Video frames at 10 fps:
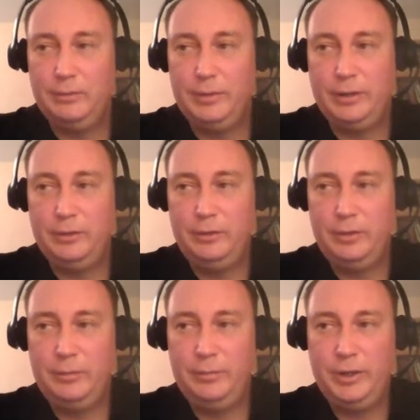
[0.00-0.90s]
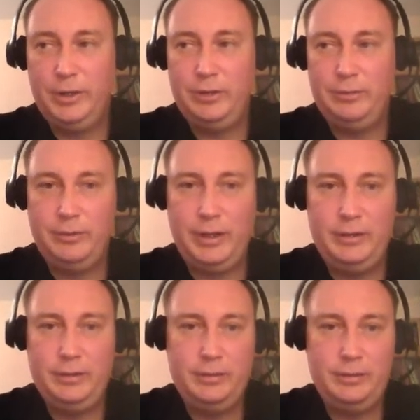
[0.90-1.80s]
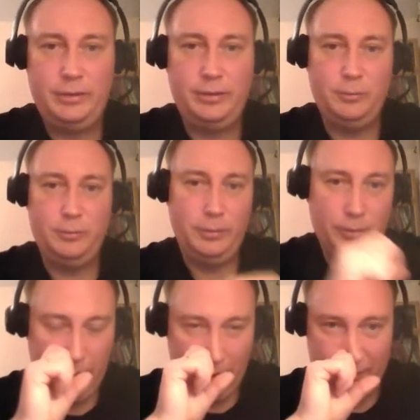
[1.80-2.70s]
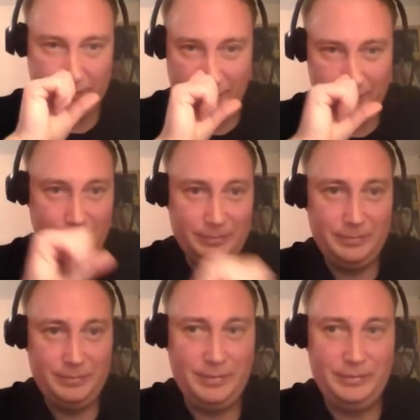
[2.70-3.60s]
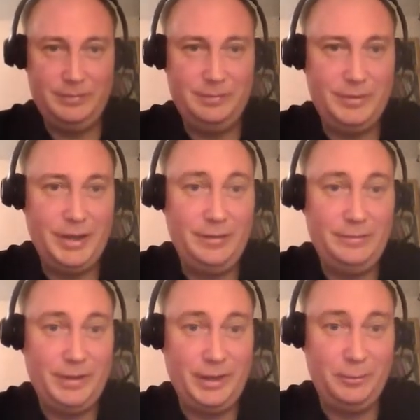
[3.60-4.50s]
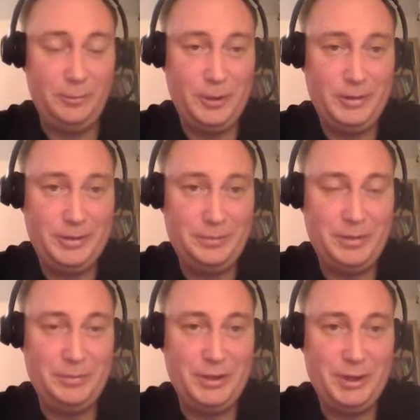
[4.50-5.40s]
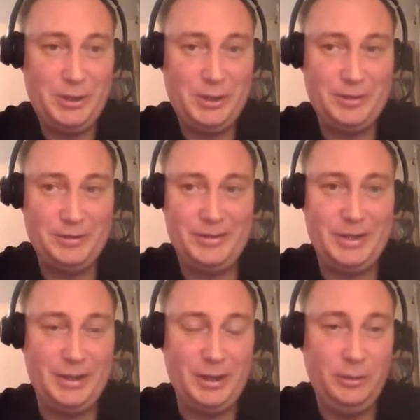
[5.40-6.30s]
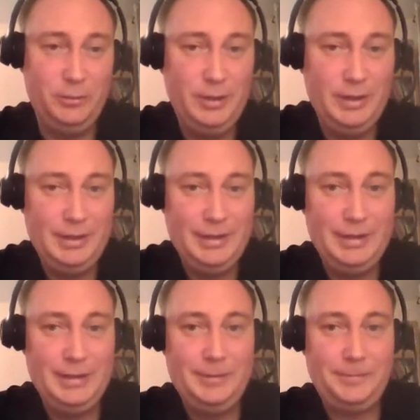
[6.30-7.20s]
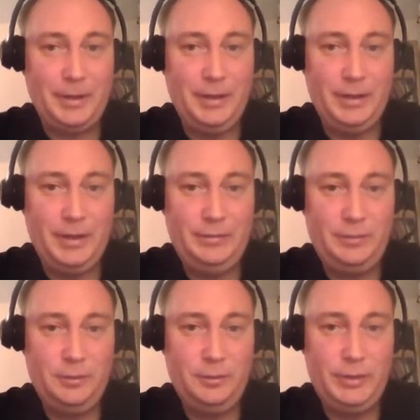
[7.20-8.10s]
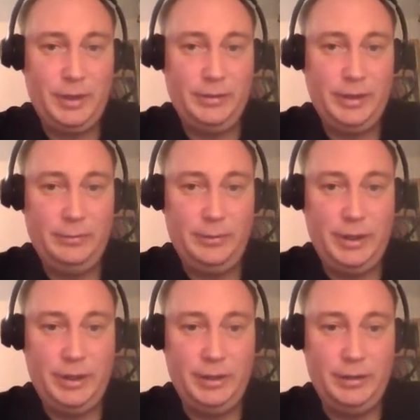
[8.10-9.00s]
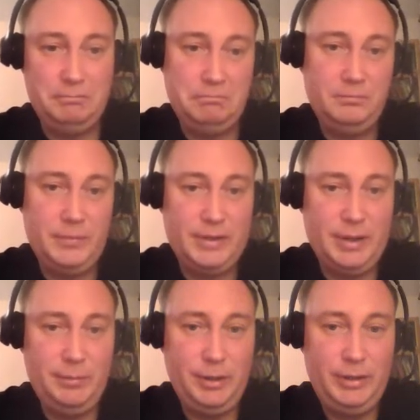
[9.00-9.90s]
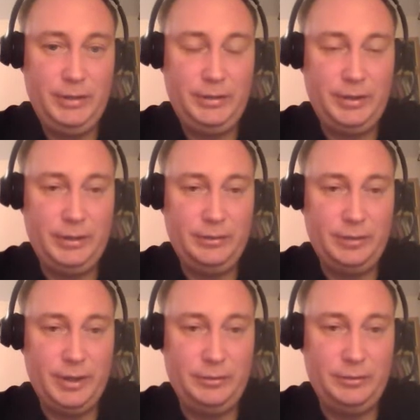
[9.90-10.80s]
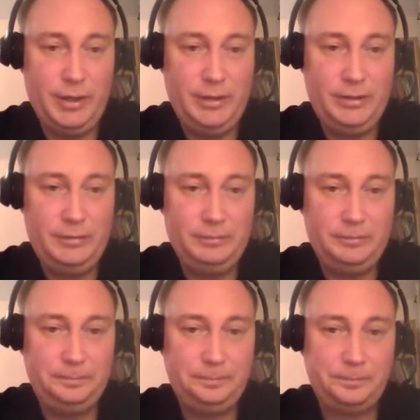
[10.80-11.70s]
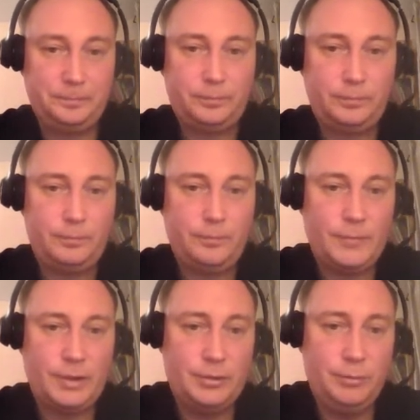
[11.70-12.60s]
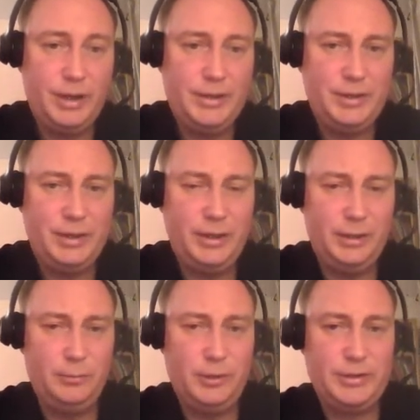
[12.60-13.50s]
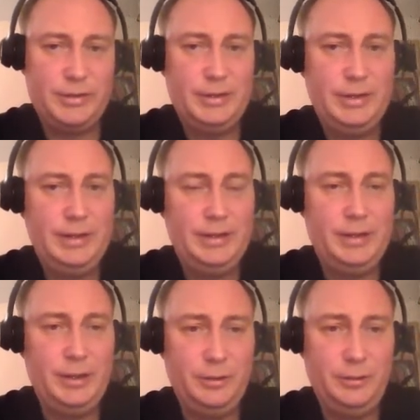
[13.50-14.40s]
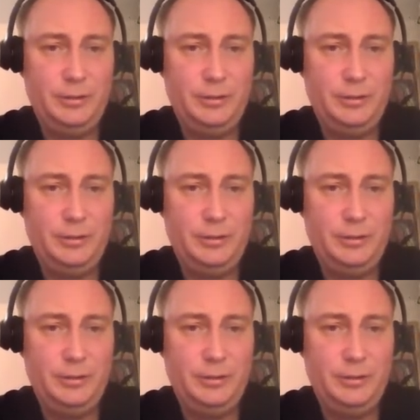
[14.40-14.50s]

regular compilation, right? So we have some nice hello world implementation saying hello in native code, and then we assemble it and try to run it. Surprisingly, it works in